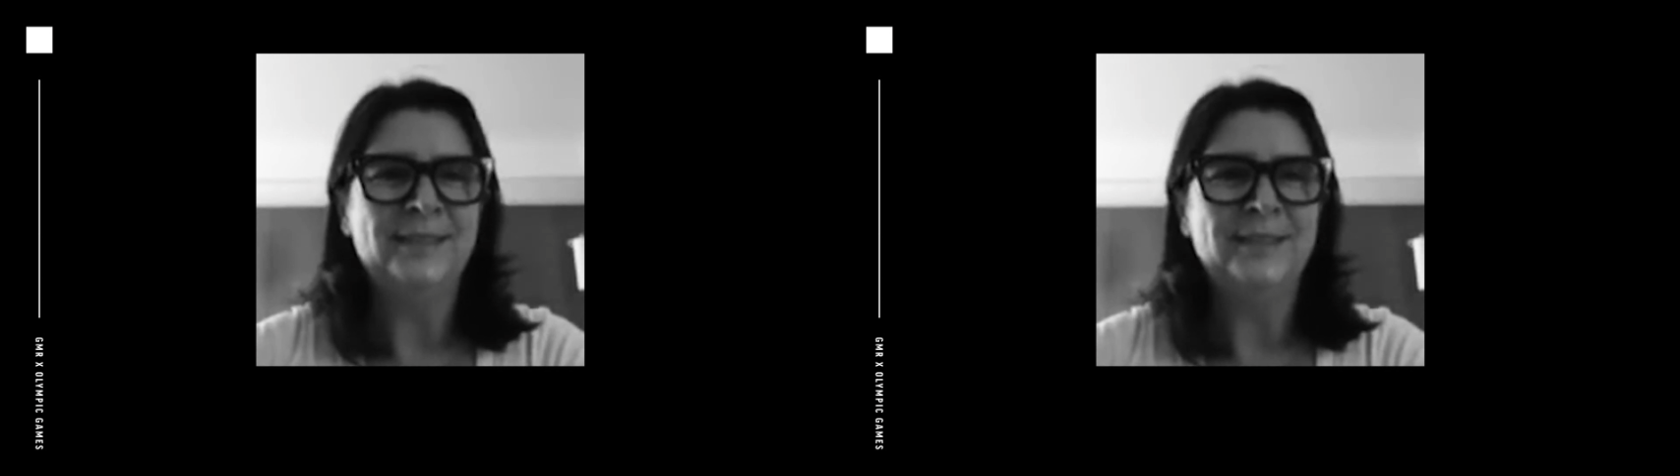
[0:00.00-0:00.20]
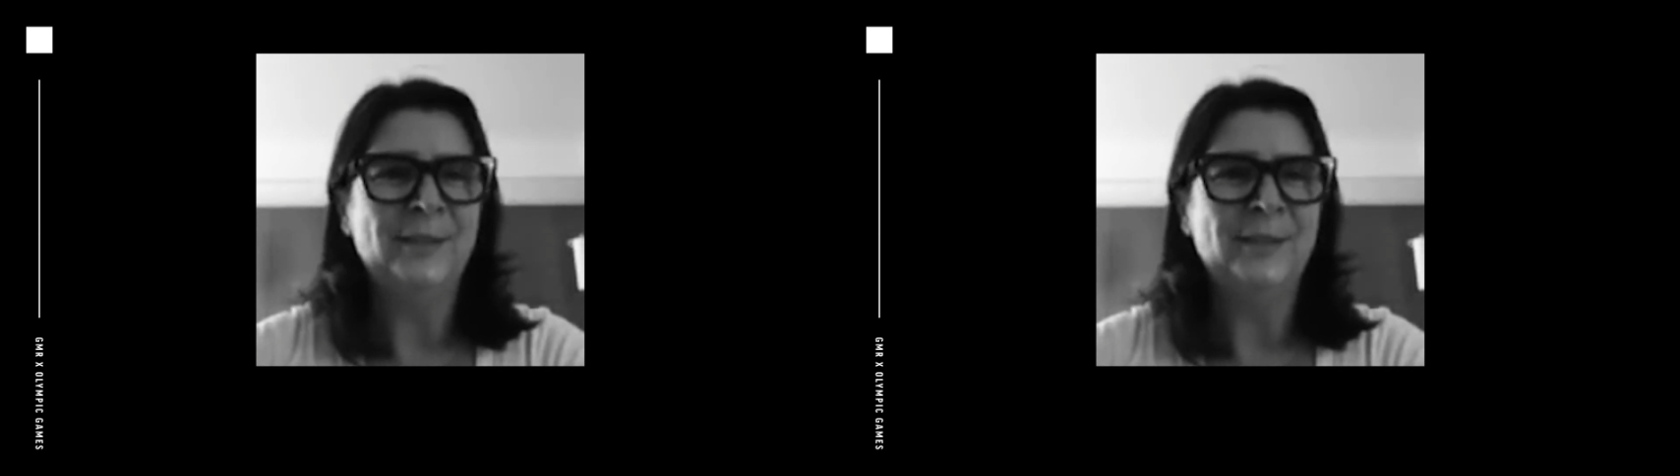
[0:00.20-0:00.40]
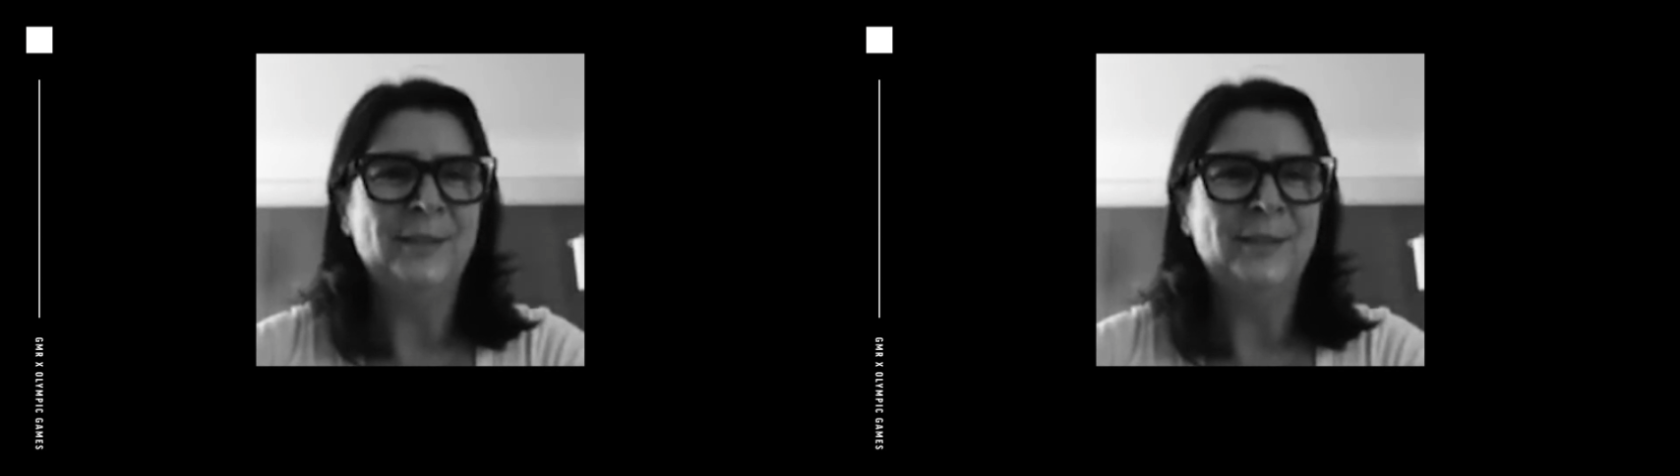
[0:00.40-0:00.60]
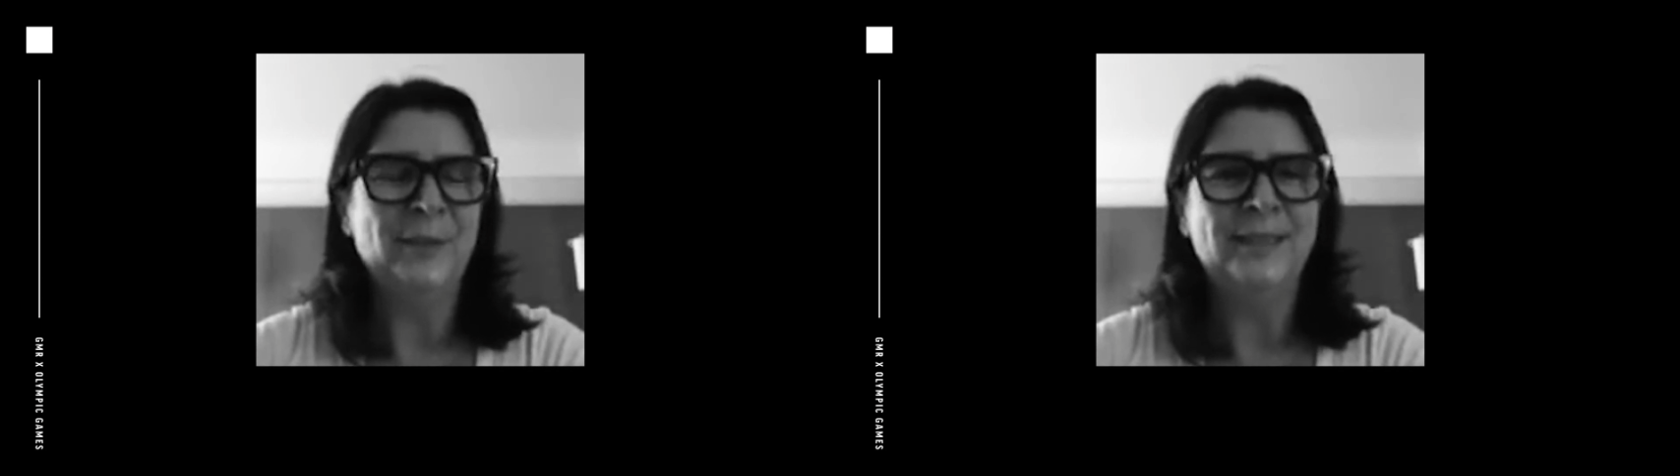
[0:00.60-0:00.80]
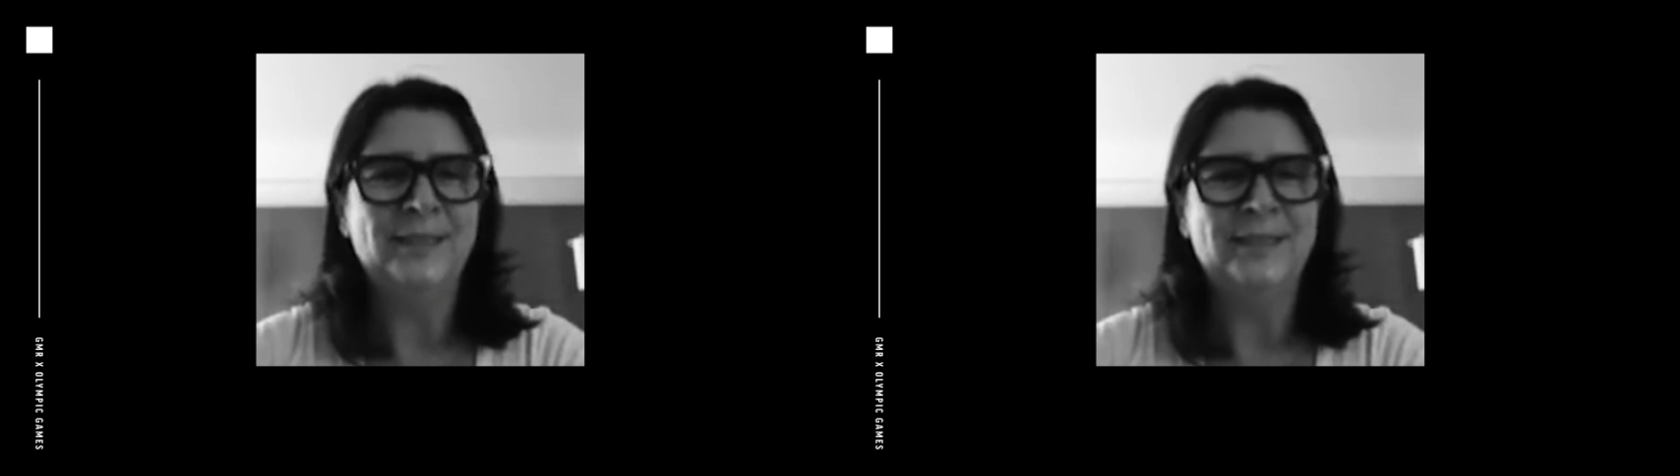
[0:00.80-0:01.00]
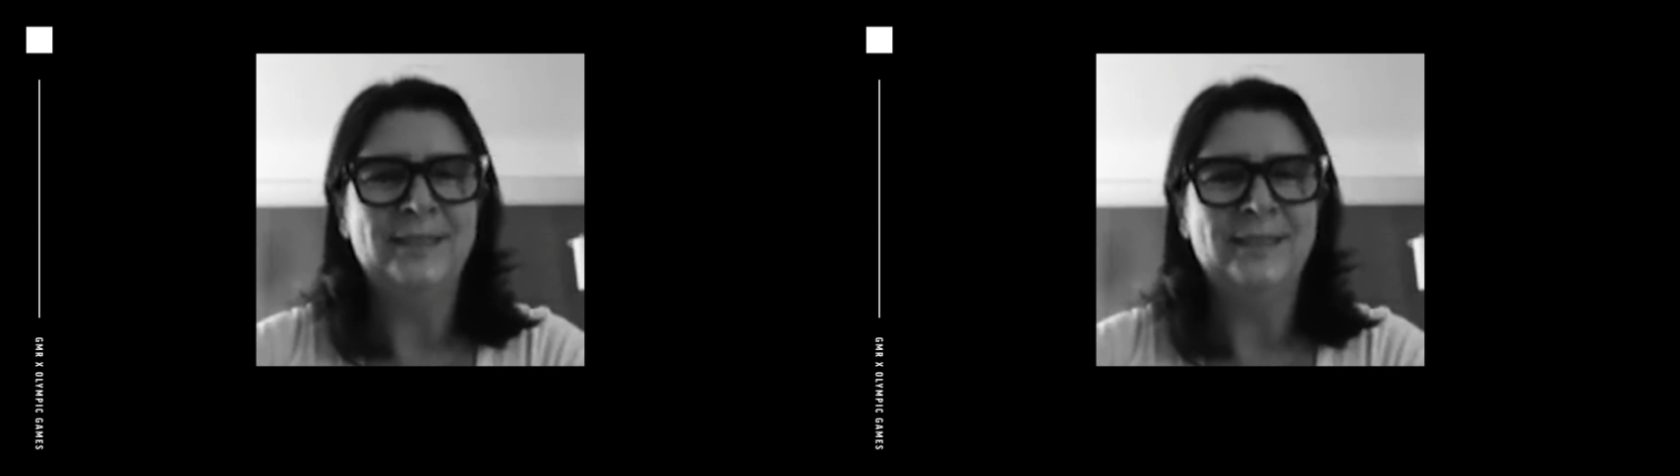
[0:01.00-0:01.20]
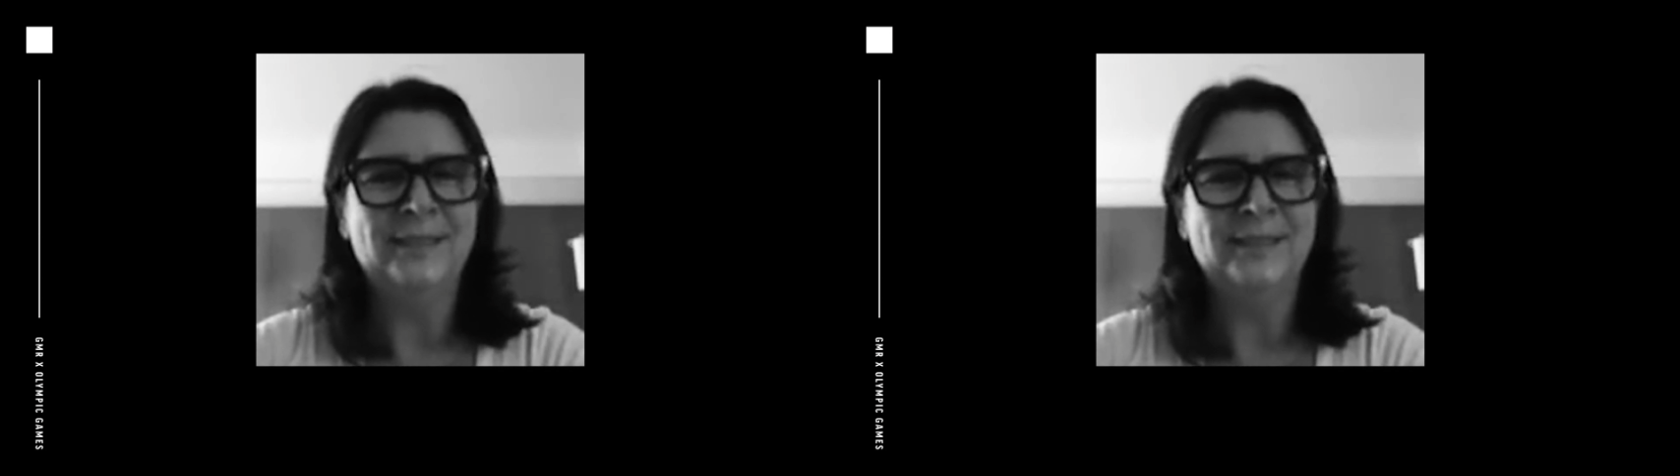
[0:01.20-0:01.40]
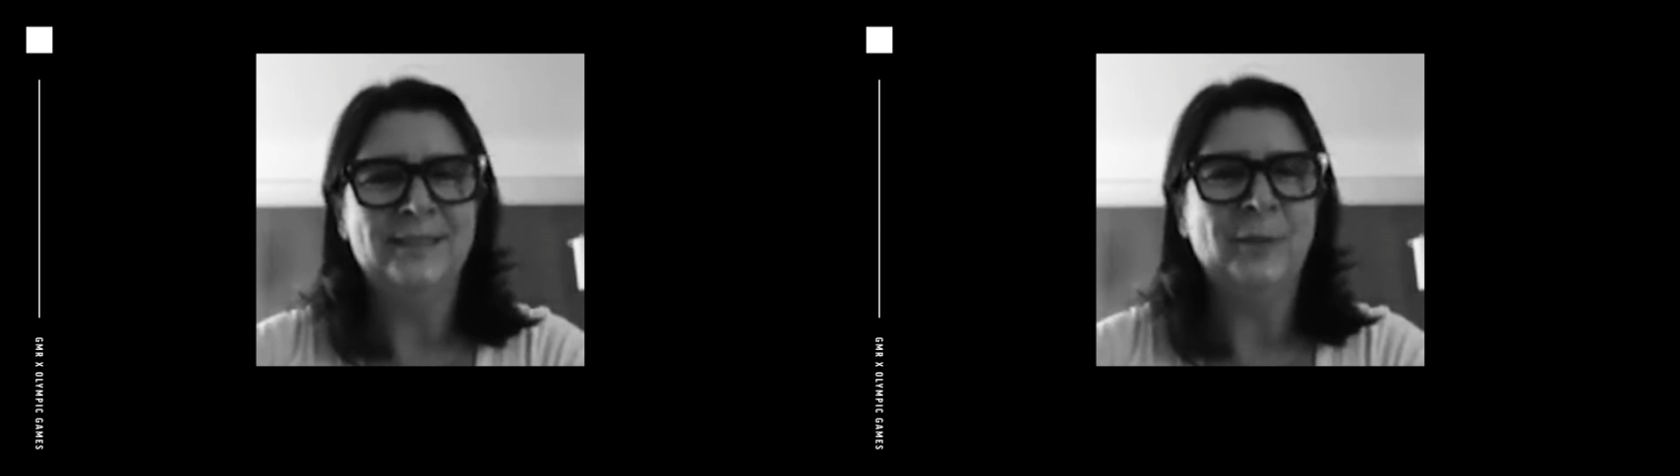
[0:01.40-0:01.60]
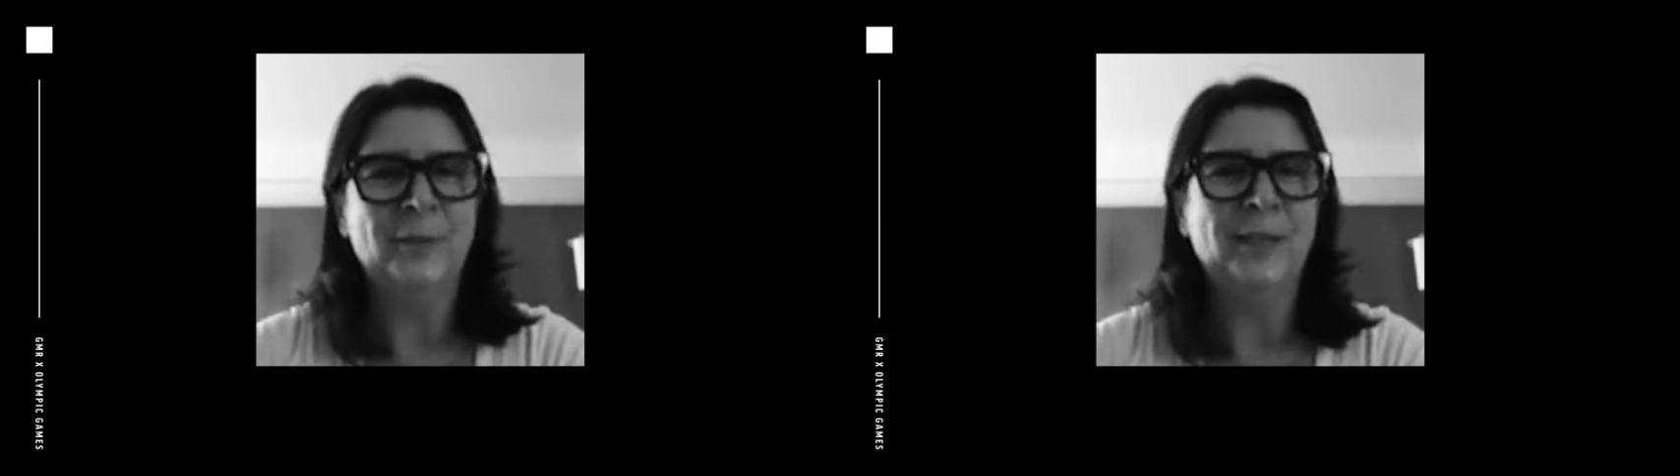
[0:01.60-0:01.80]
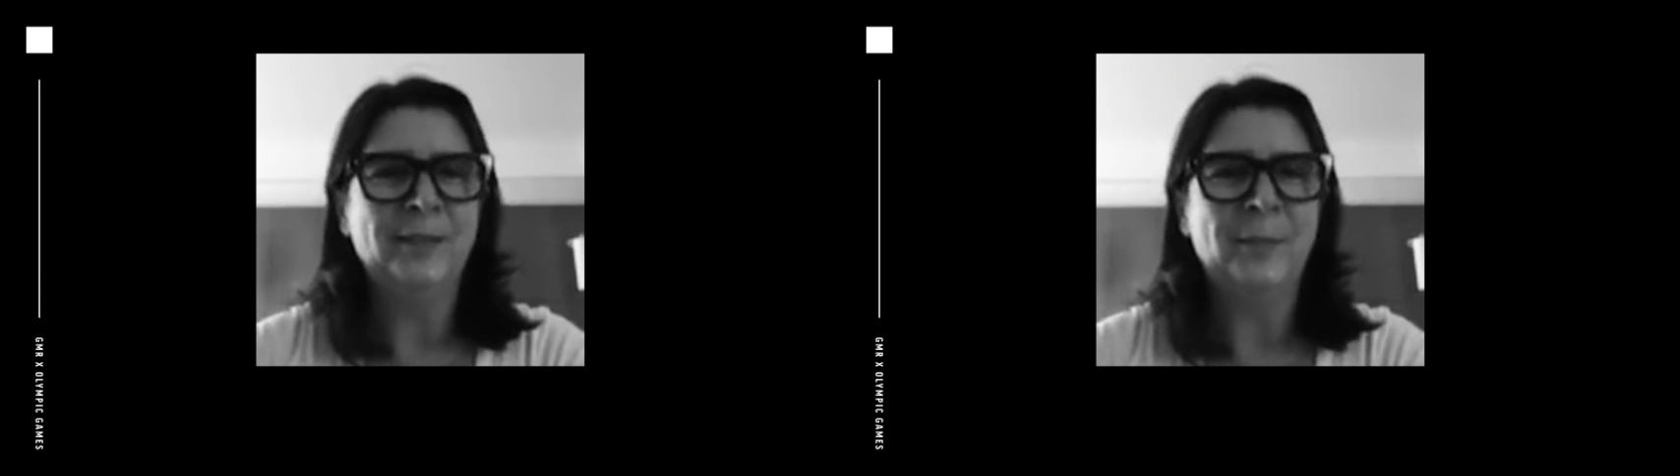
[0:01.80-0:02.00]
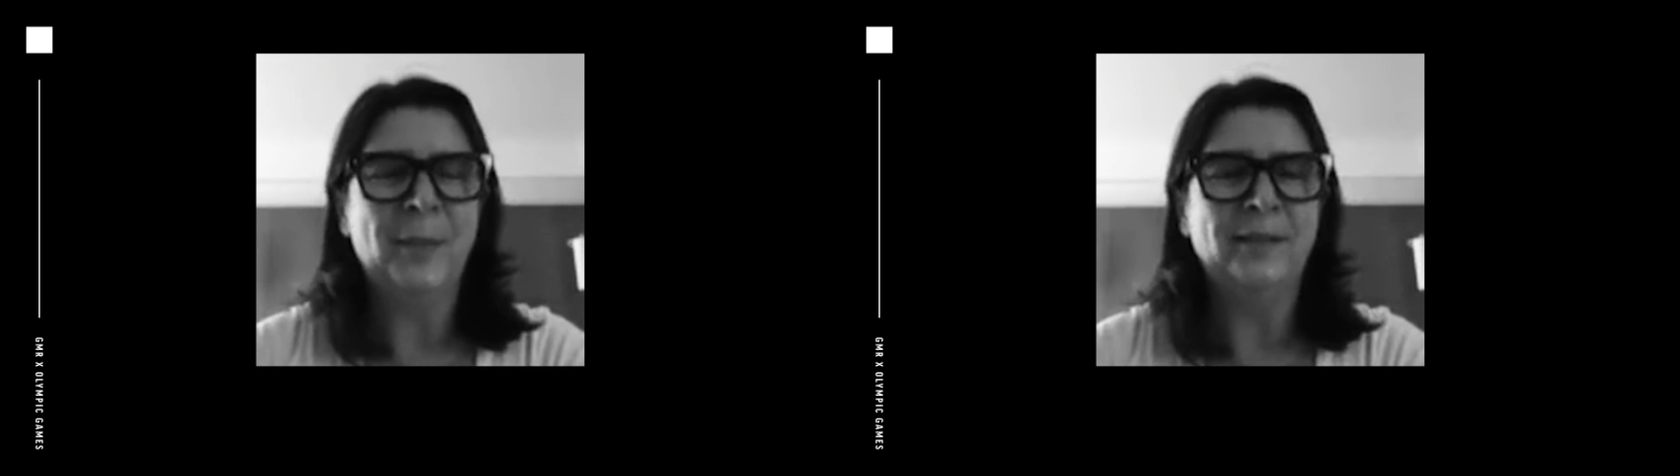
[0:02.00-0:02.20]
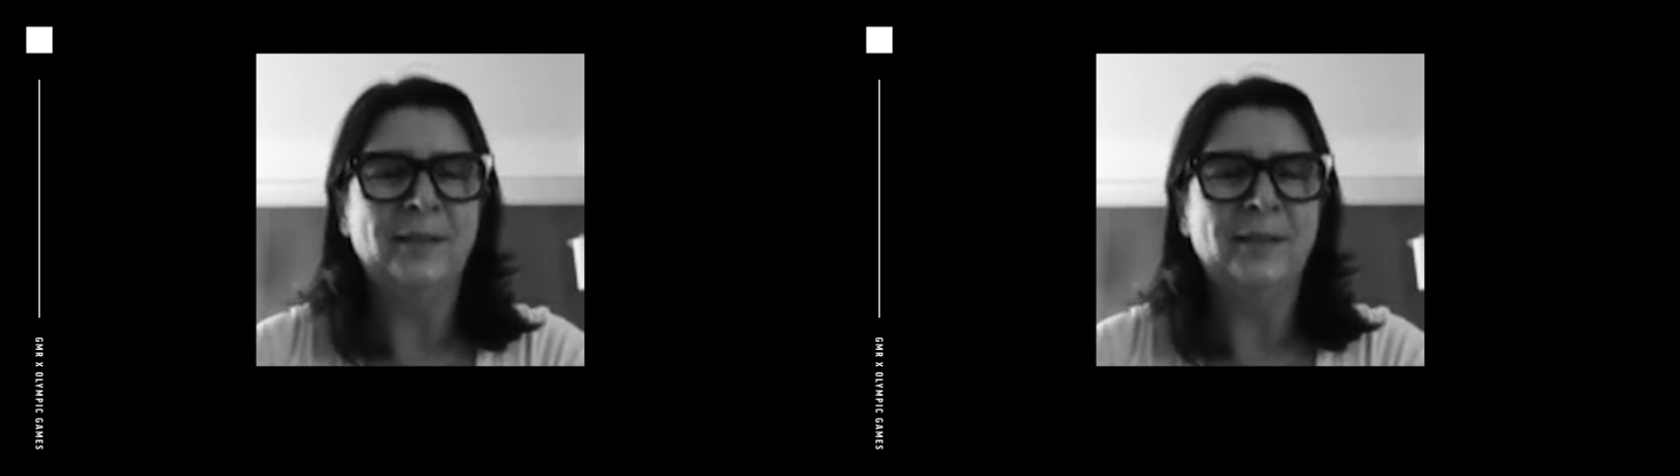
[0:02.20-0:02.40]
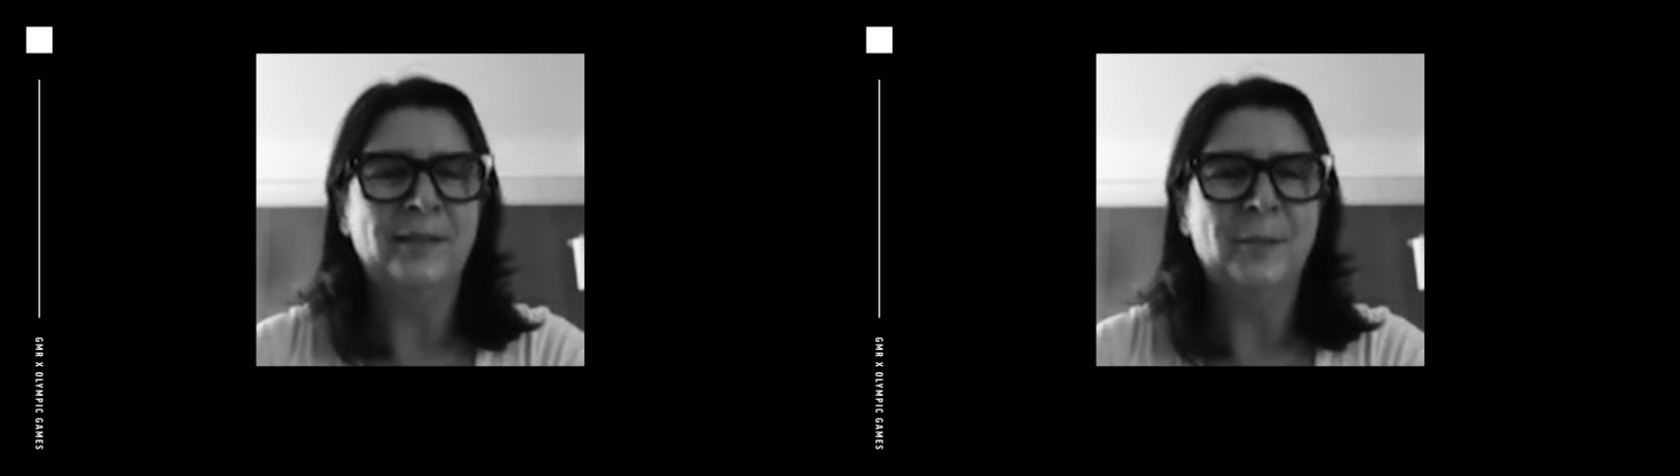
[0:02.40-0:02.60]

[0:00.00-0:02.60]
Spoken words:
That's what it's about.